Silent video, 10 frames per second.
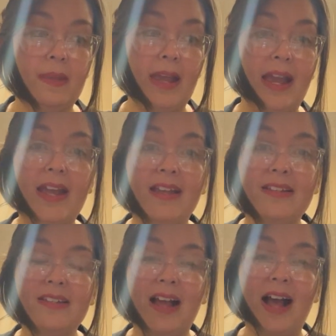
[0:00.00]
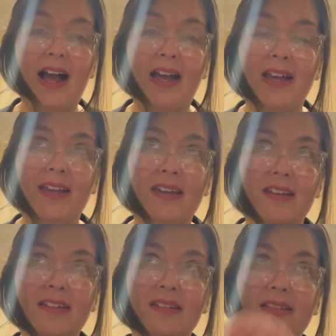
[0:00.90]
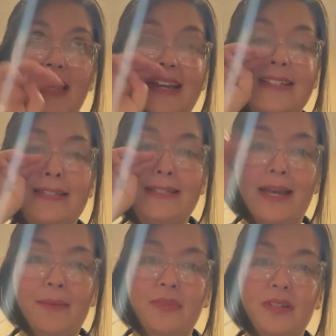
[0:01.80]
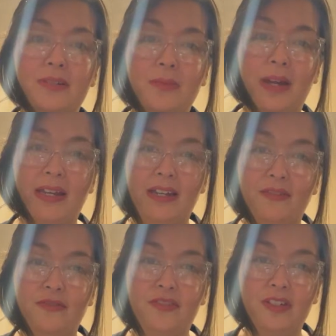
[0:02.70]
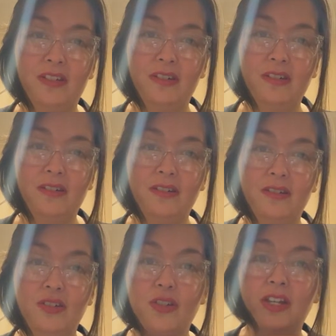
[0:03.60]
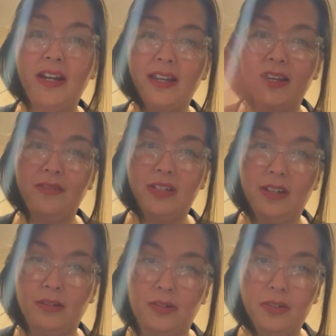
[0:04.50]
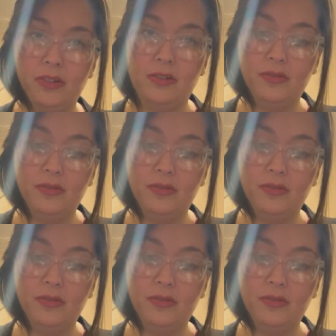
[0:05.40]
And I accept my gift so that I can give it to others.